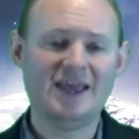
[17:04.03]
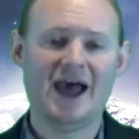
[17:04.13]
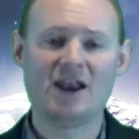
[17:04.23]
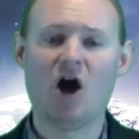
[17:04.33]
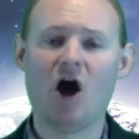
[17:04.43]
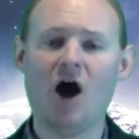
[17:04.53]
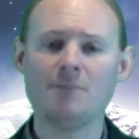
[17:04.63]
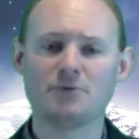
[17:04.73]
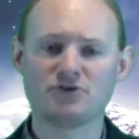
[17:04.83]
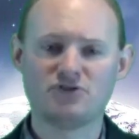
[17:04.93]
had
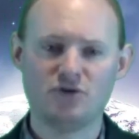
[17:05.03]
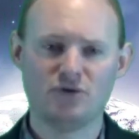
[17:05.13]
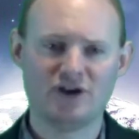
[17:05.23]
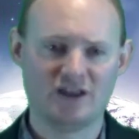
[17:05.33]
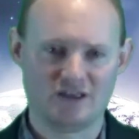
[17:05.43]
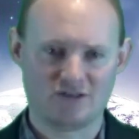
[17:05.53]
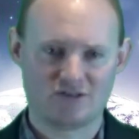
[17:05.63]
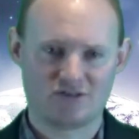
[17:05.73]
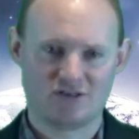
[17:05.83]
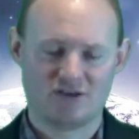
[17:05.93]

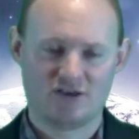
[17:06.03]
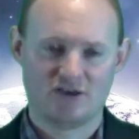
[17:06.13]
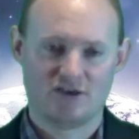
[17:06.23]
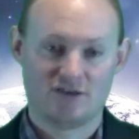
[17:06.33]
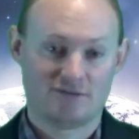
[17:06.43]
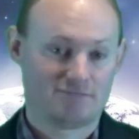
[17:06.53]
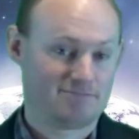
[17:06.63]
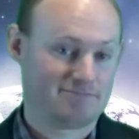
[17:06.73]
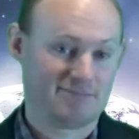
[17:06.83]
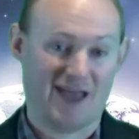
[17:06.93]
opportunities
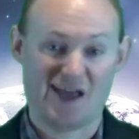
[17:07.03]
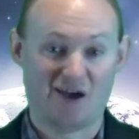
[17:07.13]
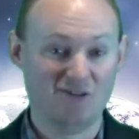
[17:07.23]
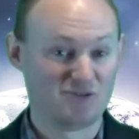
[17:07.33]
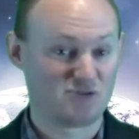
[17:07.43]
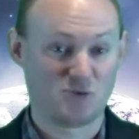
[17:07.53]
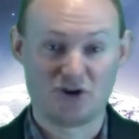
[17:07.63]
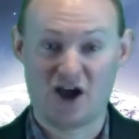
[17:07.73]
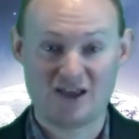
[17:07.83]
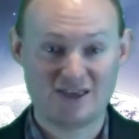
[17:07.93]
that others were
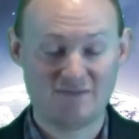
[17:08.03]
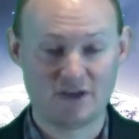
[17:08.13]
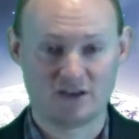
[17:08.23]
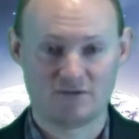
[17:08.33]
not given.